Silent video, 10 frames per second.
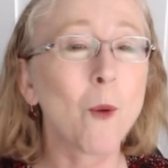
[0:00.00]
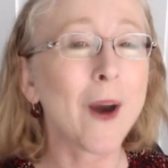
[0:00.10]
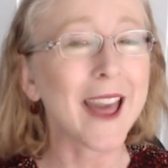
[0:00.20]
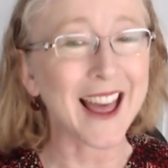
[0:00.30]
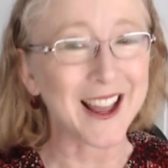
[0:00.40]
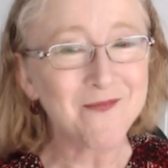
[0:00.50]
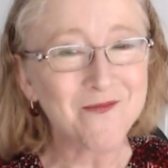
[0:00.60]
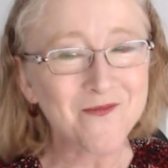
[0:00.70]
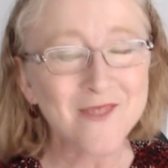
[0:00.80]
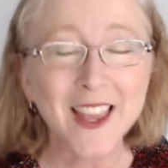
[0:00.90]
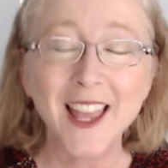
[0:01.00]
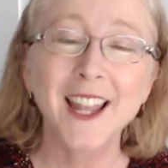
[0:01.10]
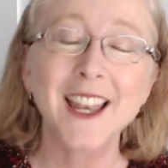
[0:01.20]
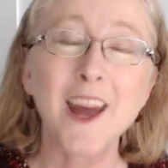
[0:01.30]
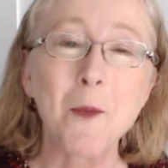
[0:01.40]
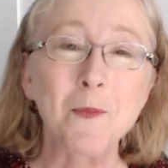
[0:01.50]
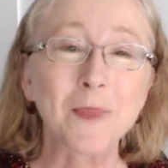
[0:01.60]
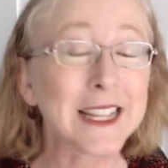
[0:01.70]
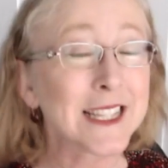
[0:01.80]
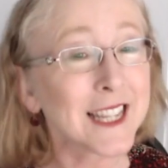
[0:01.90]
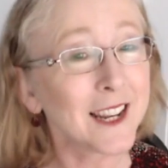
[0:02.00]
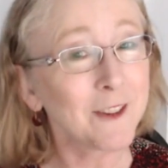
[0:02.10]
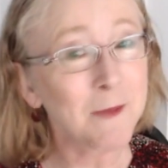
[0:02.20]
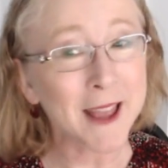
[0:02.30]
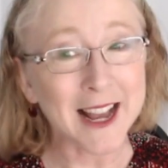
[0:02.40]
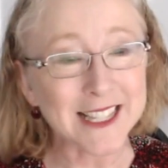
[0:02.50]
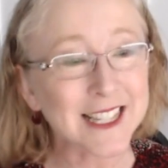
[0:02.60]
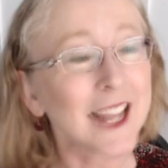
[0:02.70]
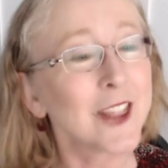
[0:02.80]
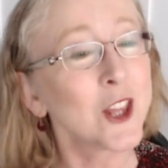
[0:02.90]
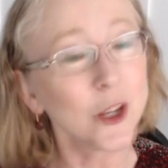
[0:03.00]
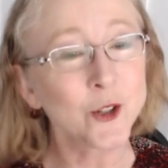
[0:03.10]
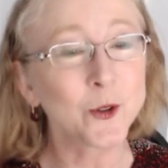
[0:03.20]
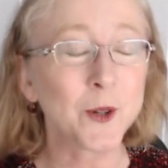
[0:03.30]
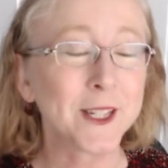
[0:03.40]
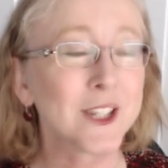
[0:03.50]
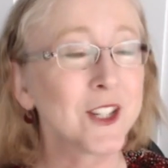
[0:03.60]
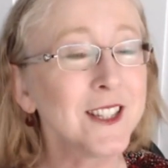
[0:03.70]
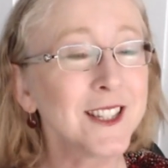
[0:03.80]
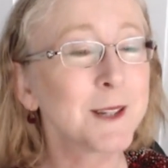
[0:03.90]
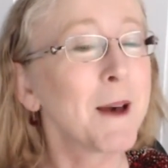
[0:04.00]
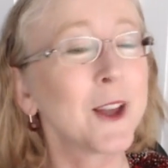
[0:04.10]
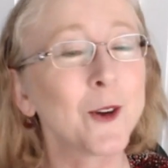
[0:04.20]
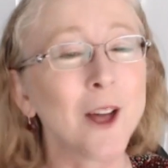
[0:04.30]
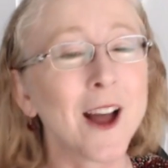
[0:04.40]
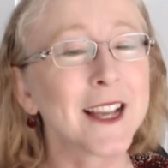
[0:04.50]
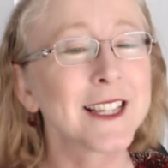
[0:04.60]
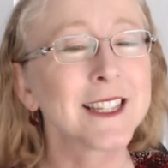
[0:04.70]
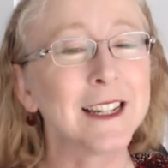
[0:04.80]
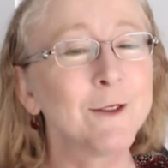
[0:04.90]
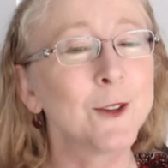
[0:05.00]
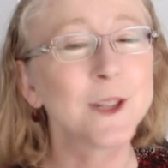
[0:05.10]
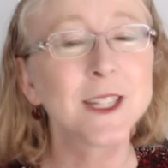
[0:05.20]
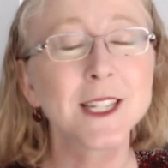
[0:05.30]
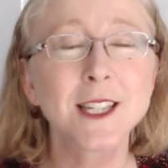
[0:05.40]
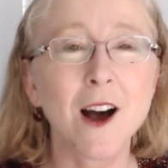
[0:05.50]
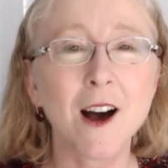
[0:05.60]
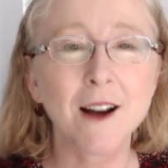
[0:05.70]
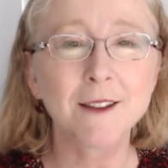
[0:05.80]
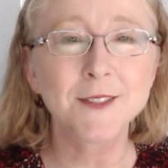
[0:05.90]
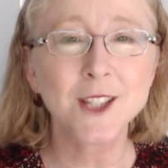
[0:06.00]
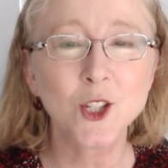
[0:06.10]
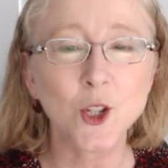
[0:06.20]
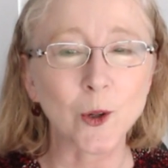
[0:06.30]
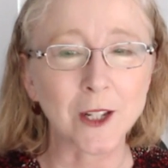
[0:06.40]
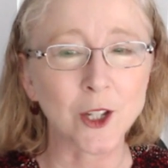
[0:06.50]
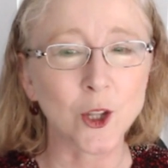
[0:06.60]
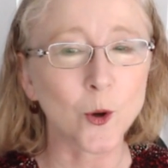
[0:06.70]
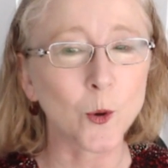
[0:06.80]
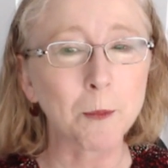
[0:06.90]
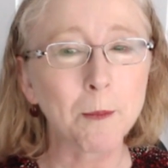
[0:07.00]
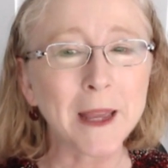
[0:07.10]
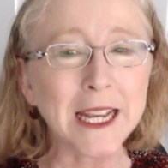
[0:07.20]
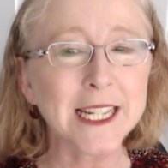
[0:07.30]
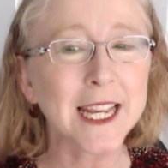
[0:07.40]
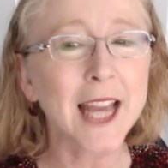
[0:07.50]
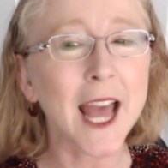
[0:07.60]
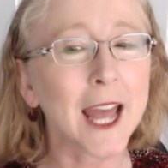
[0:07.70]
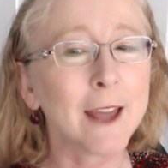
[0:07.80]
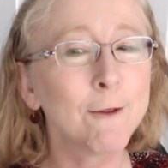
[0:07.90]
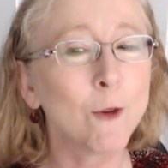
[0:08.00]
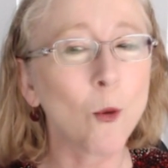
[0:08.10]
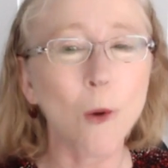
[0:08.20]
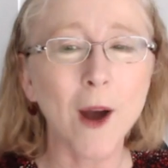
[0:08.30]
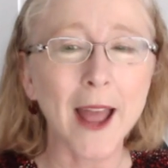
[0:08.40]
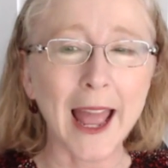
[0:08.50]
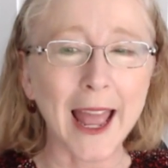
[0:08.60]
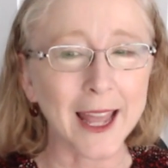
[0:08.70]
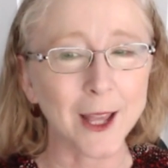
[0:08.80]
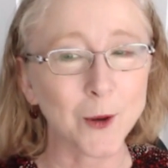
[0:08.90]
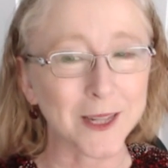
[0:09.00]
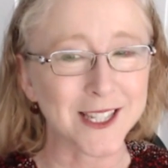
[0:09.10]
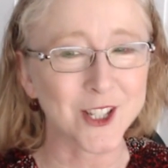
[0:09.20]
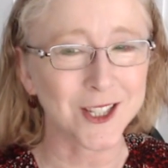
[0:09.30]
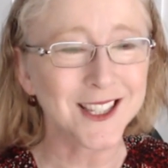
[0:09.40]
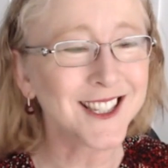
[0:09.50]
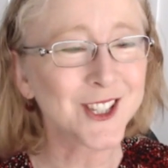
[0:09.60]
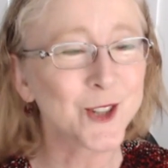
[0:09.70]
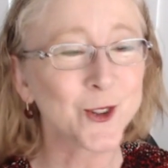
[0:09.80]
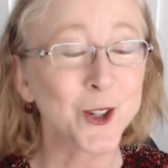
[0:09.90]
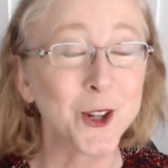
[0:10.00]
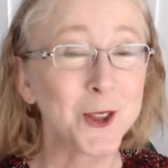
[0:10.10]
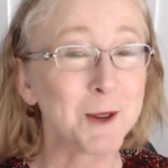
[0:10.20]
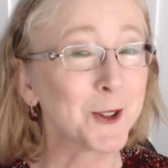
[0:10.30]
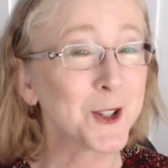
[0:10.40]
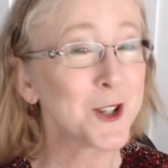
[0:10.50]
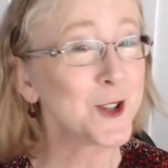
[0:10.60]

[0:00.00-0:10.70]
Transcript: YA. Now, instead of me asking the usual questions about your likes and influences, I've stolen your PTA for YA questions to turn them on to